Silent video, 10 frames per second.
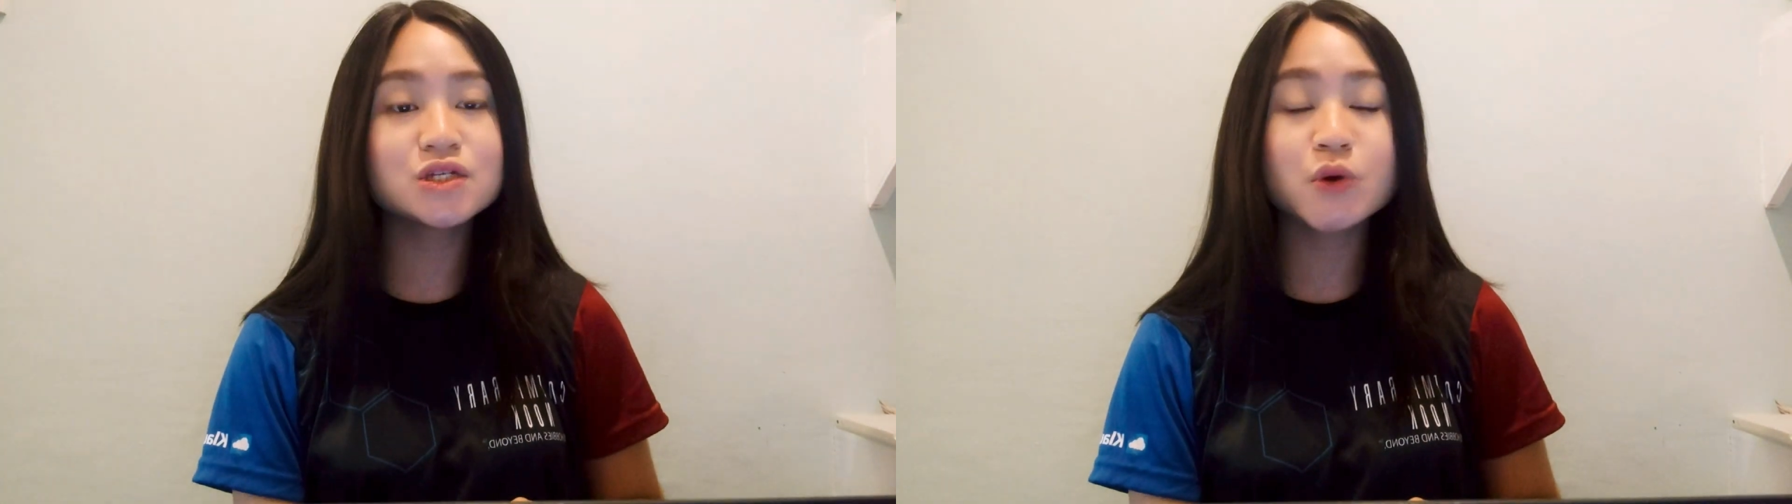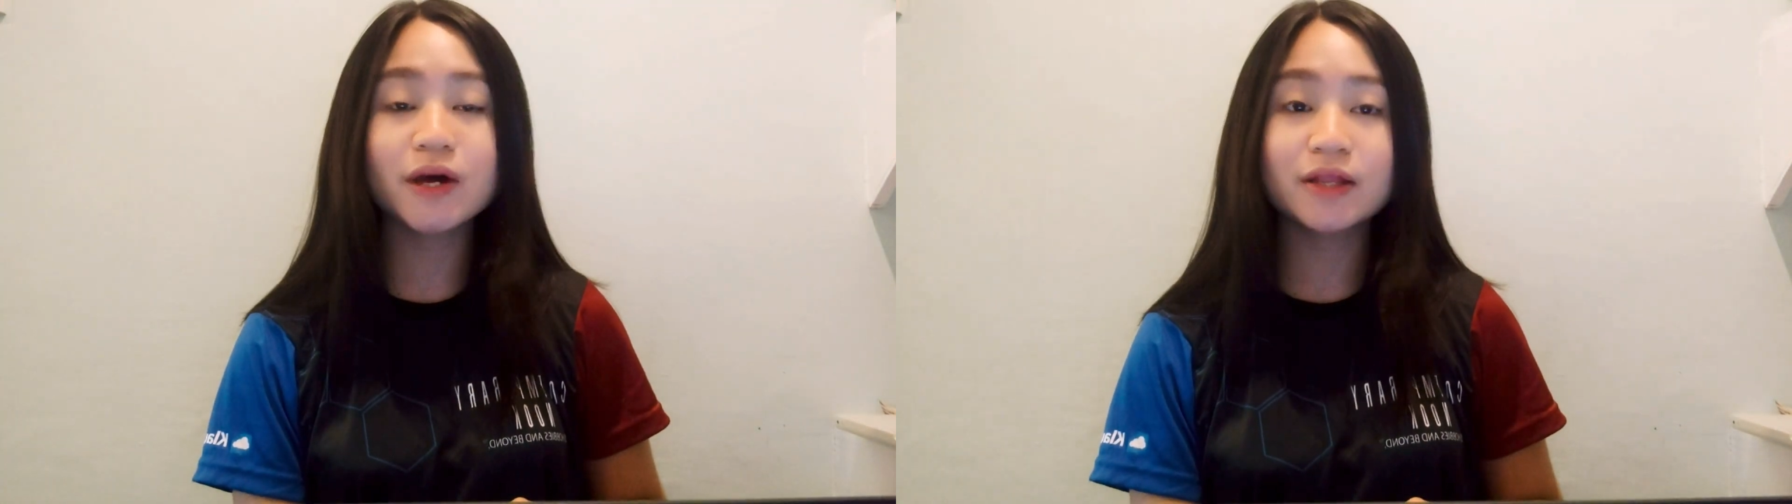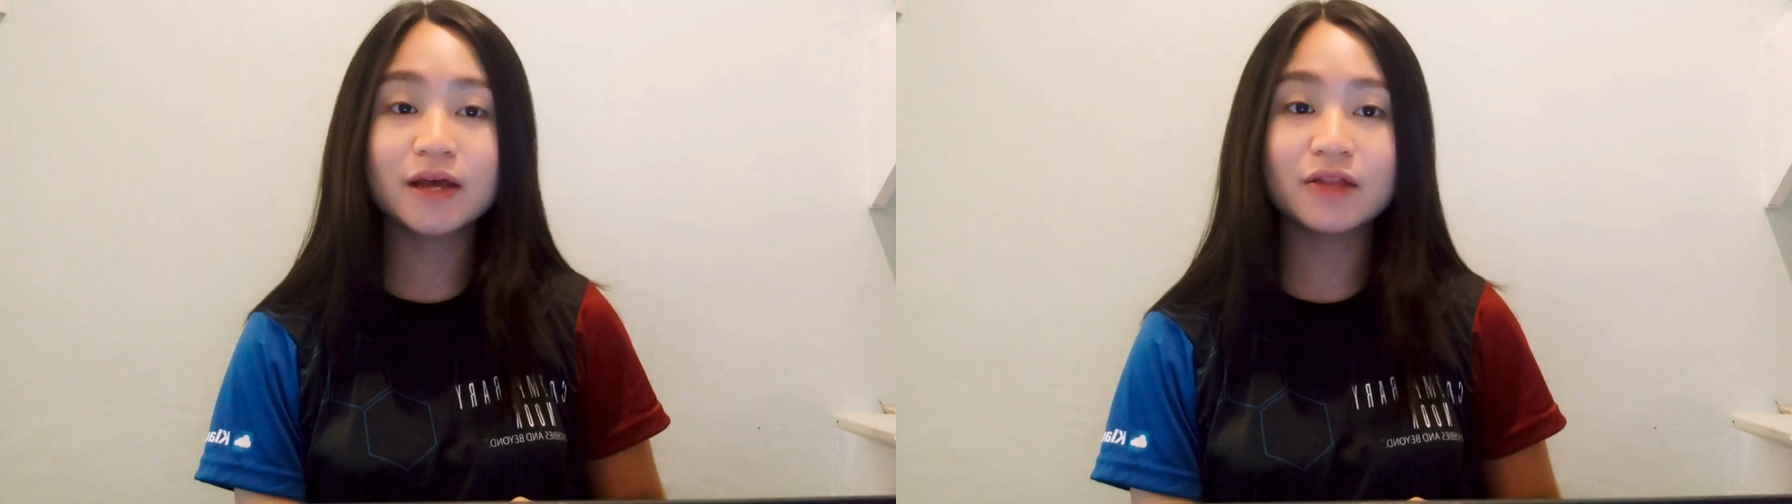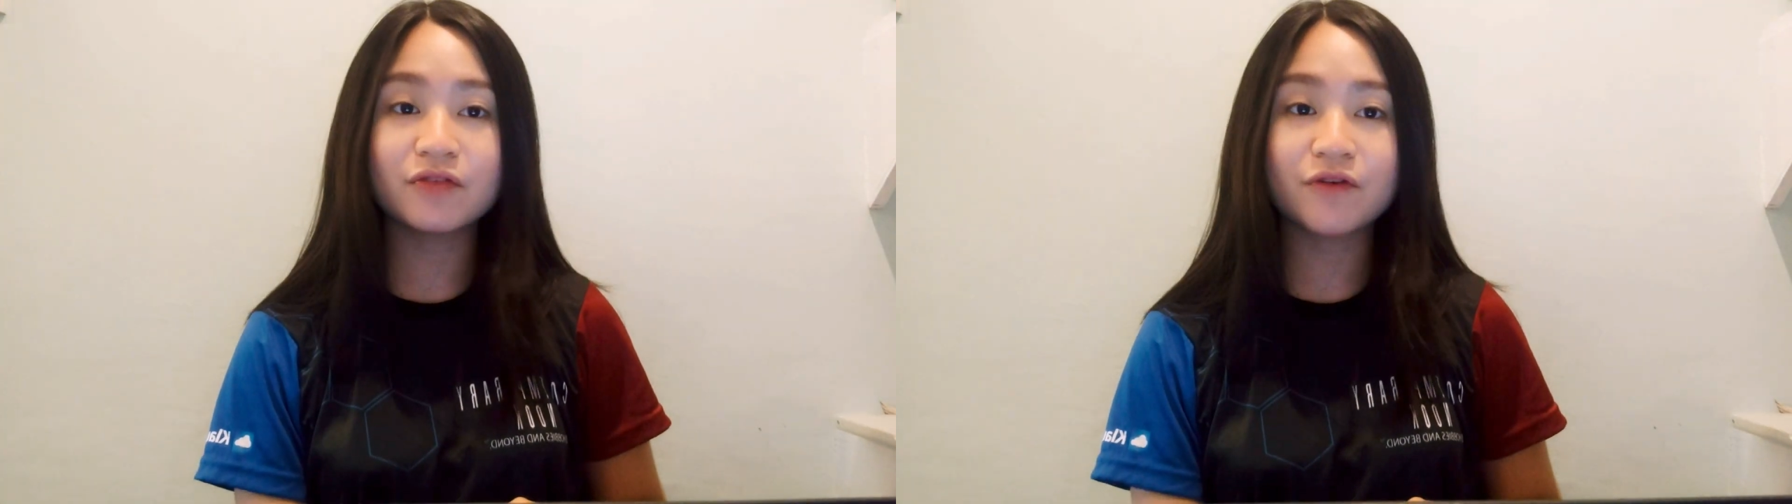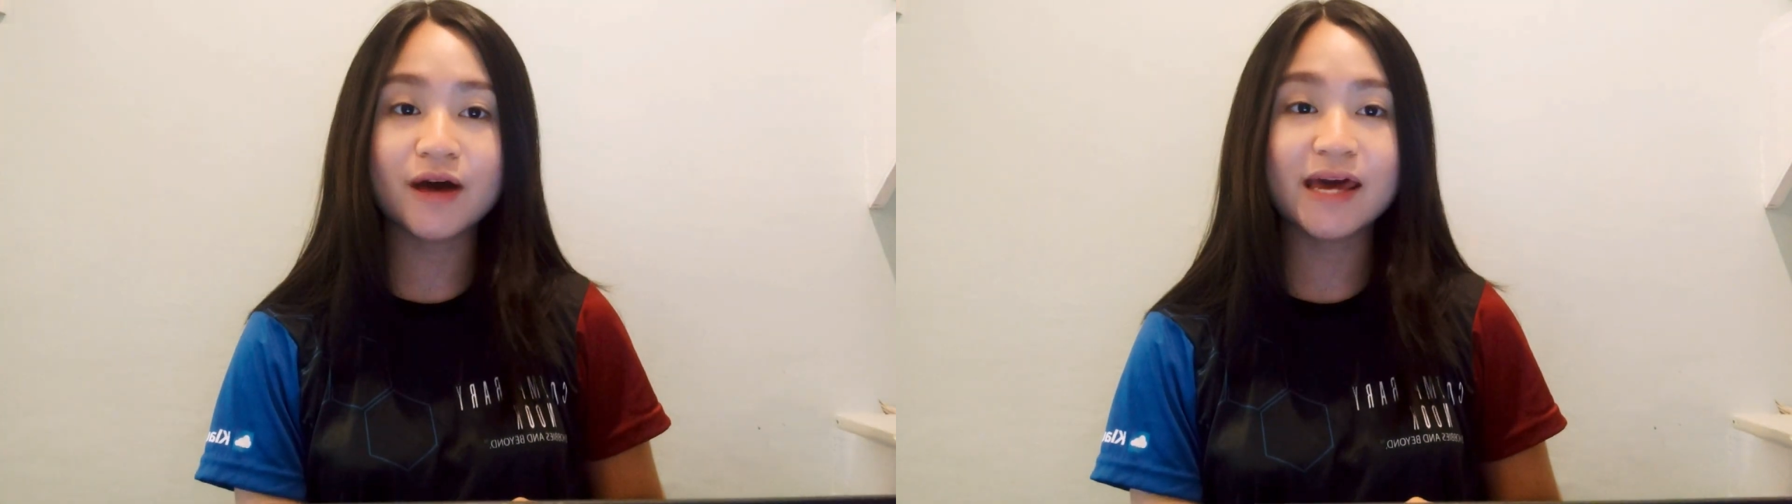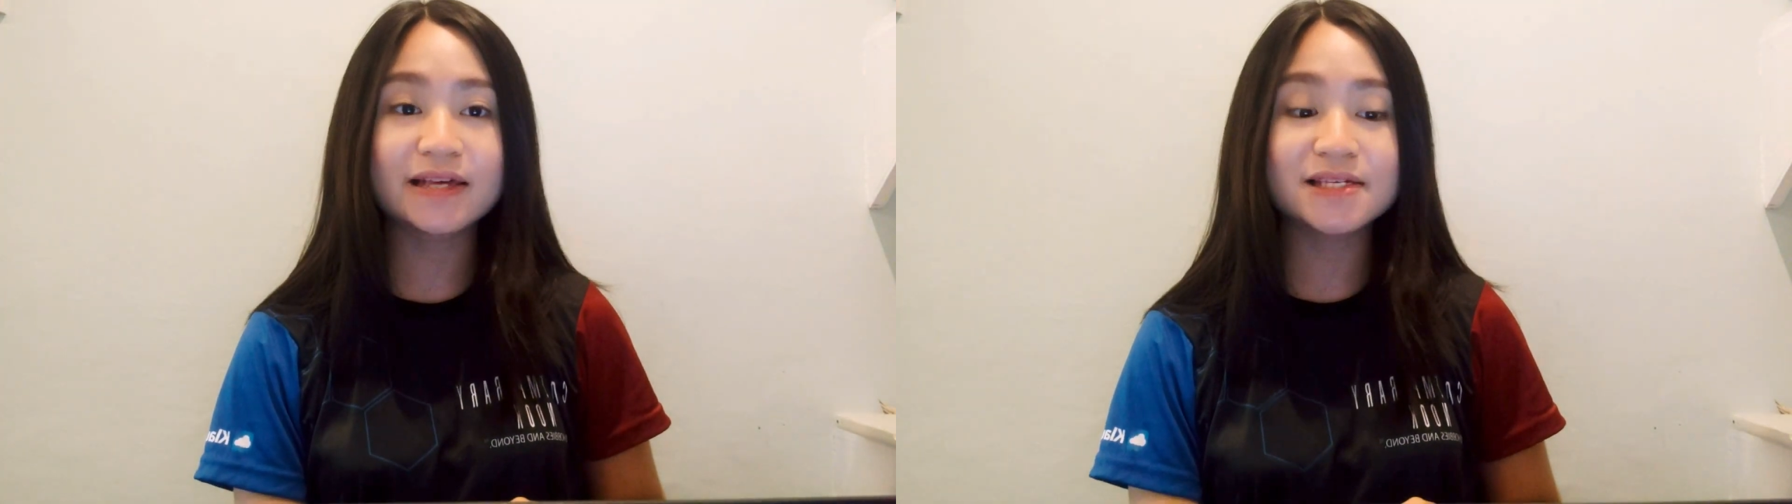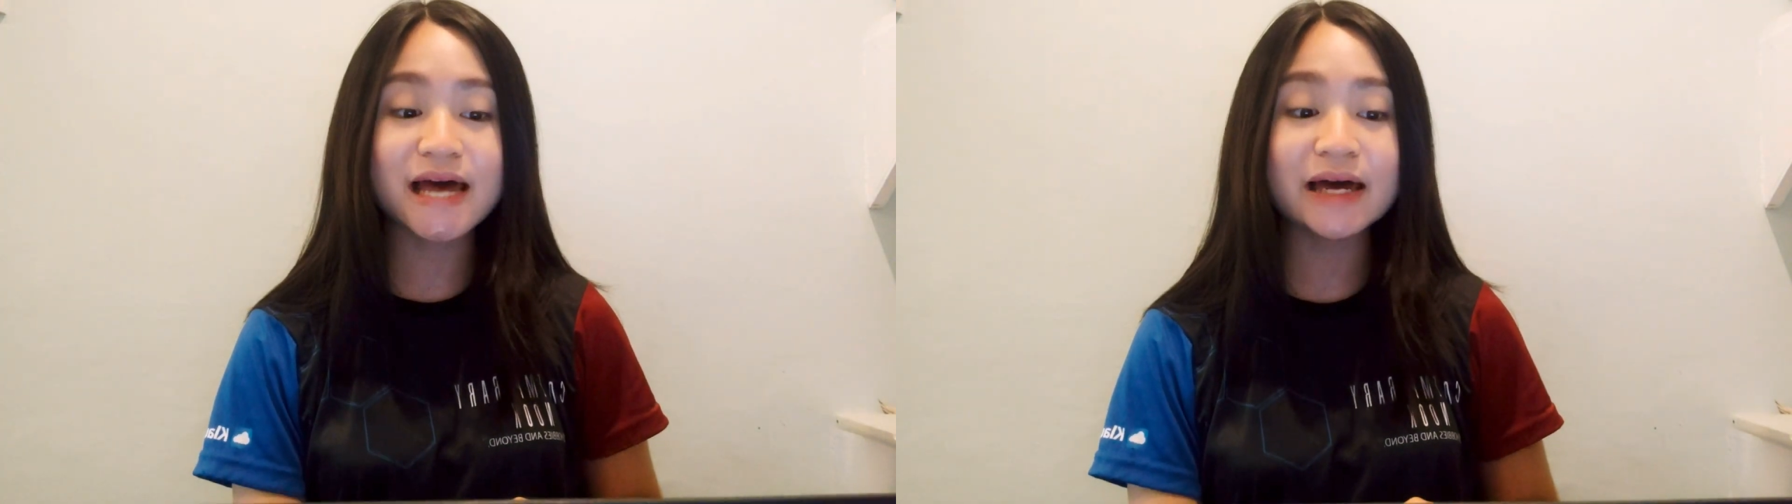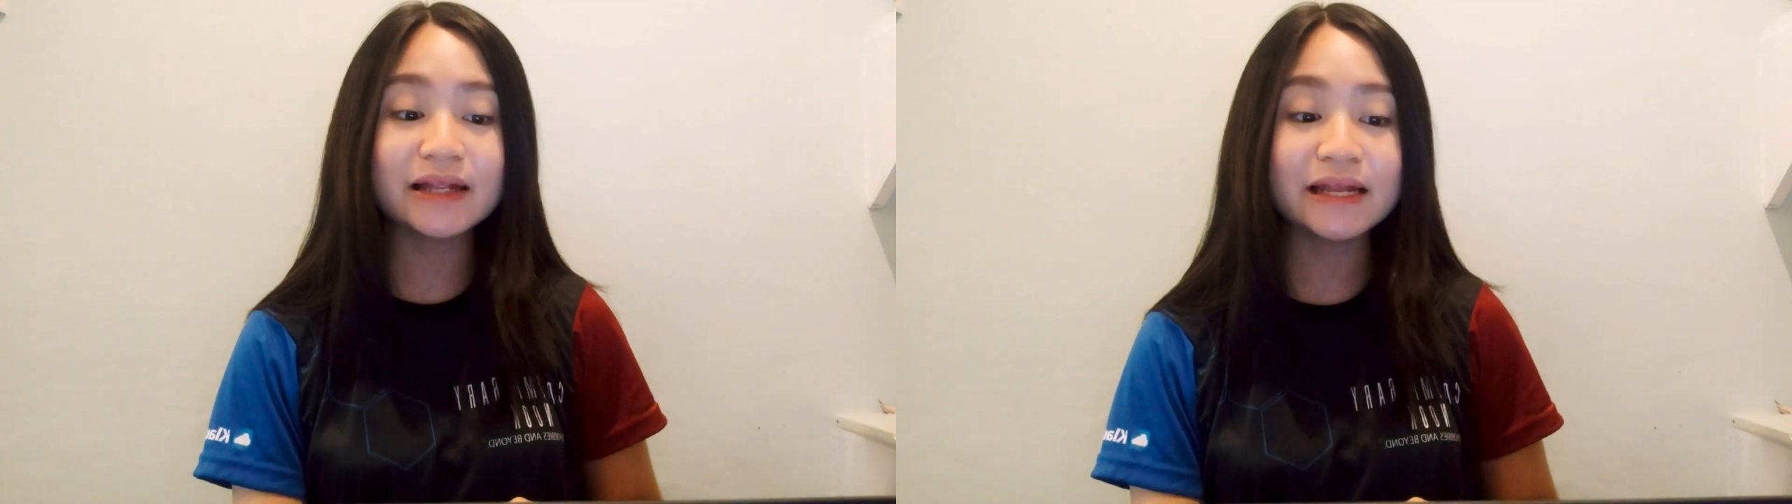to identify
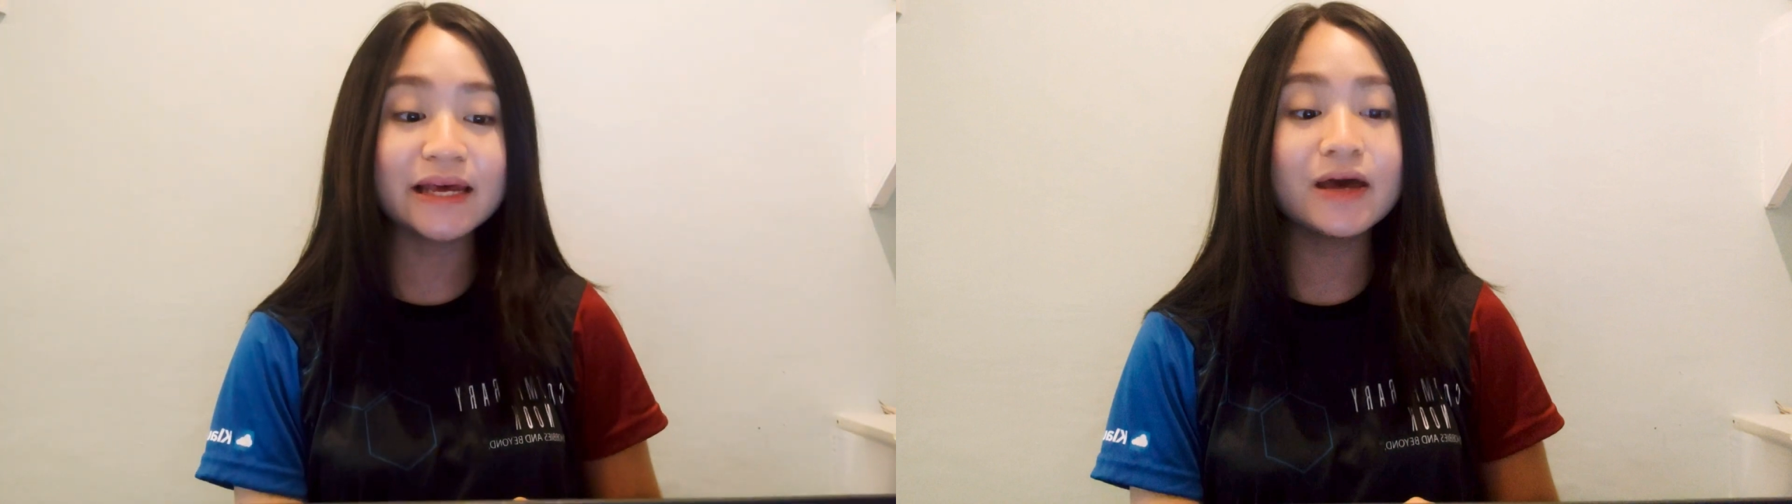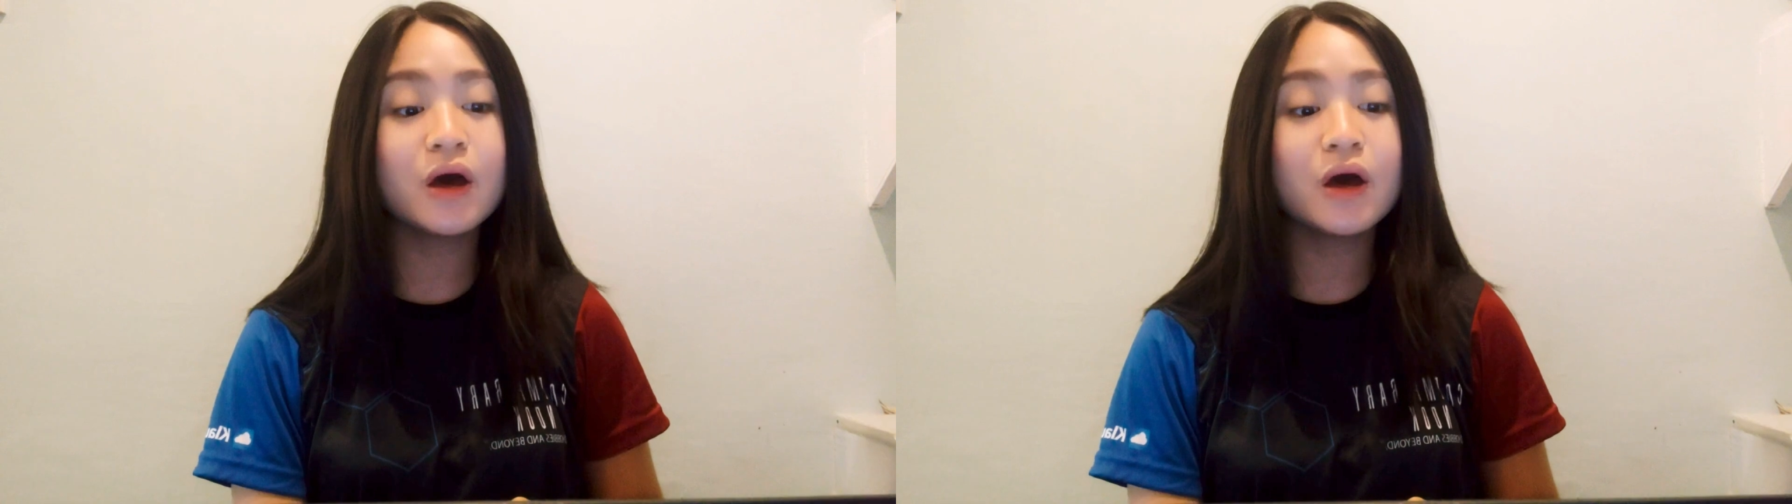exactly